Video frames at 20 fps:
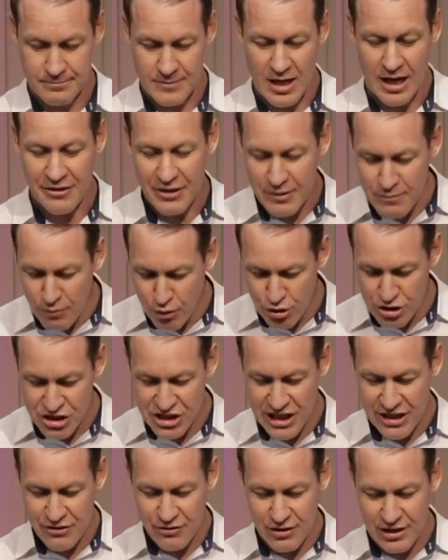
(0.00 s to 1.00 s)
I think more
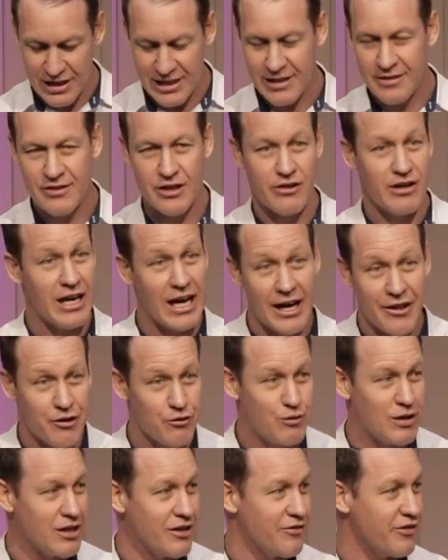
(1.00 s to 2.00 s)
generally, there are other
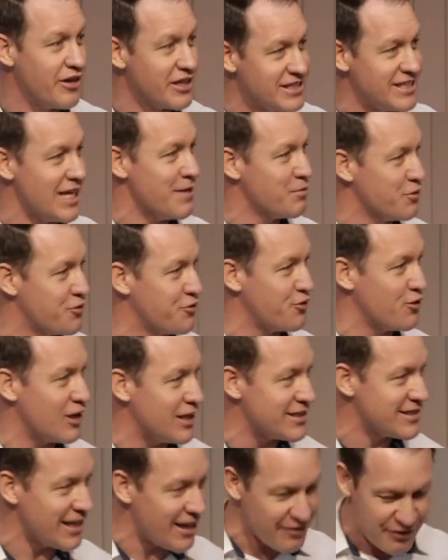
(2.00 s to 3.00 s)
relevant examples for
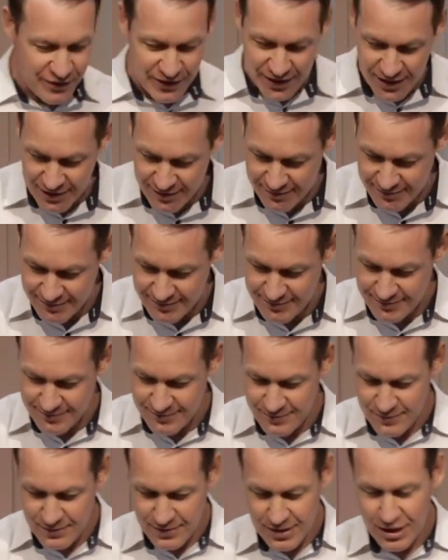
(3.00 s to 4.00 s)
us, aren't there?
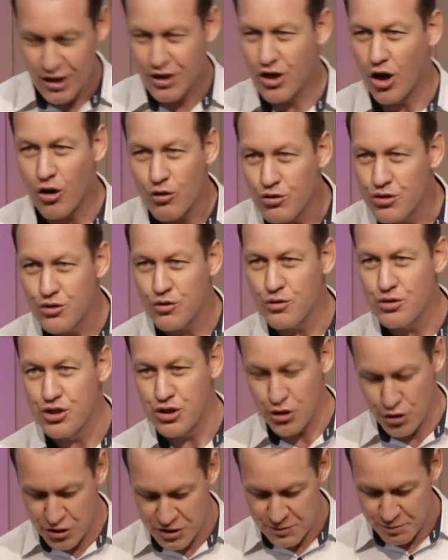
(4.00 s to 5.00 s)
Cultural
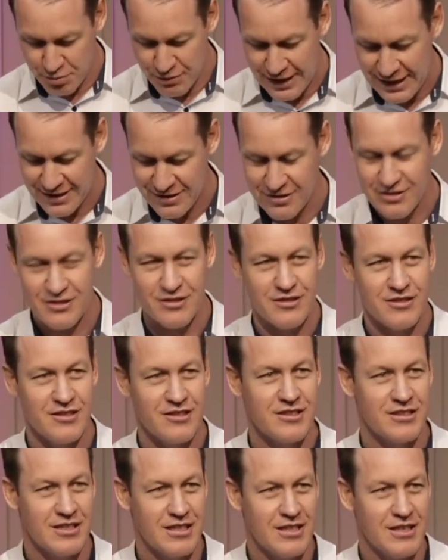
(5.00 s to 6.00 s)
church
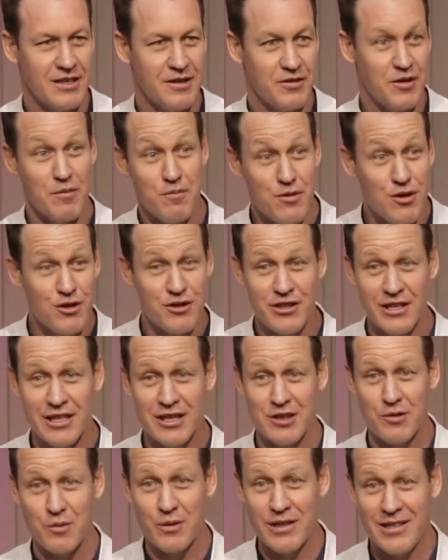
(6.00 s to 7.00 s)
practices, the
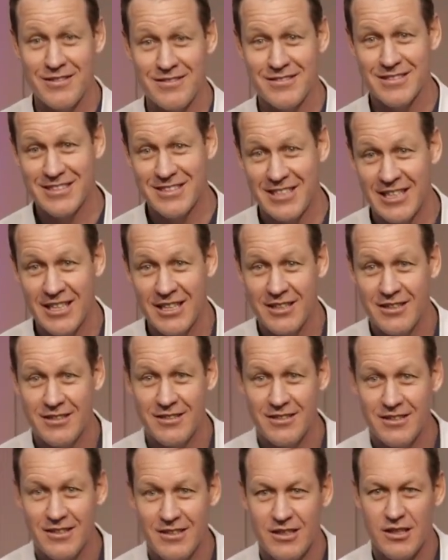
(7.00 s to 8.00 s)
music that we sing.
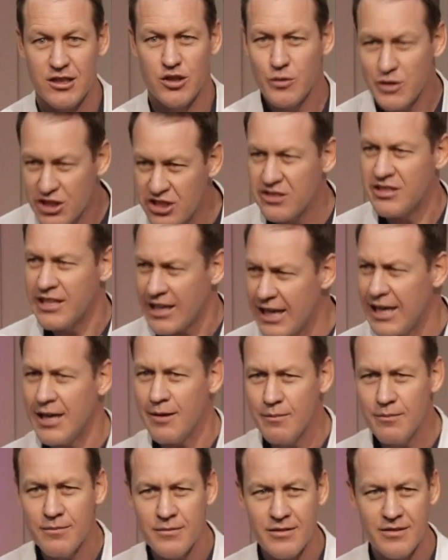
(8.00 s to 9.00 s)
Do we just sing
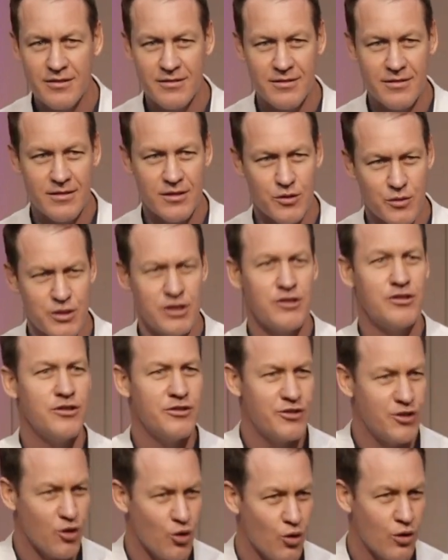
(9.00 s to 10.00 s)
hymns? Do we just
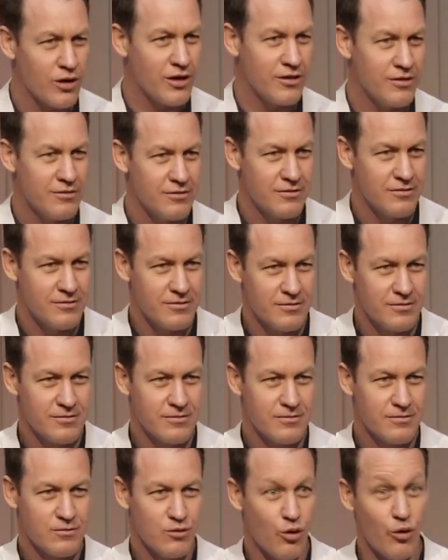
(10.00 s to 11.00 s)
use the organ?
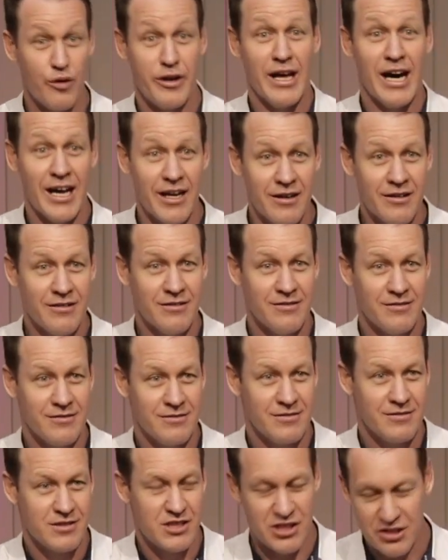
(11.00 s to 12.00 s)
Or none?
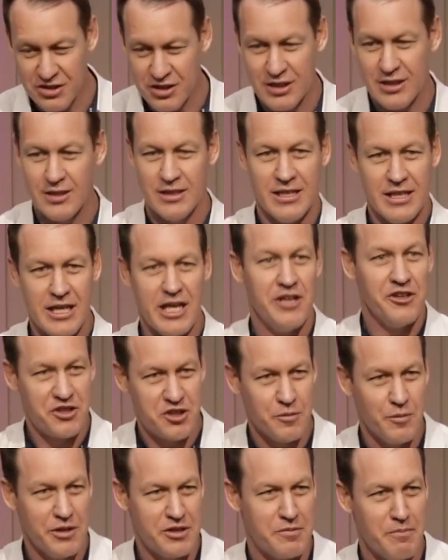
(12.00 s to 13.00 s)
Just the
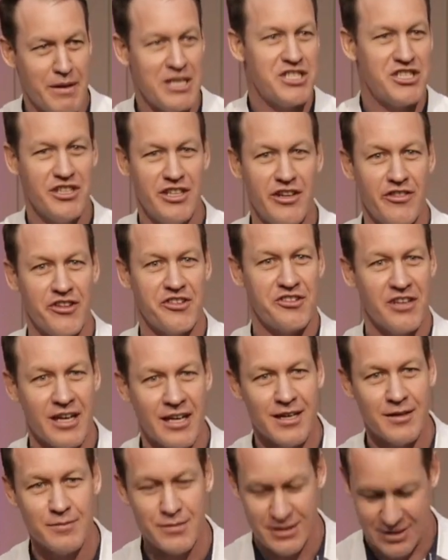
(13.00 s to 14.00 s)
instruments mentioned in the
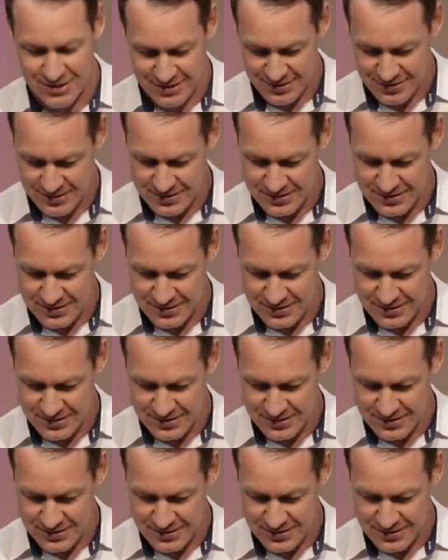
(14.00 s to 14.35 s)
Psalms?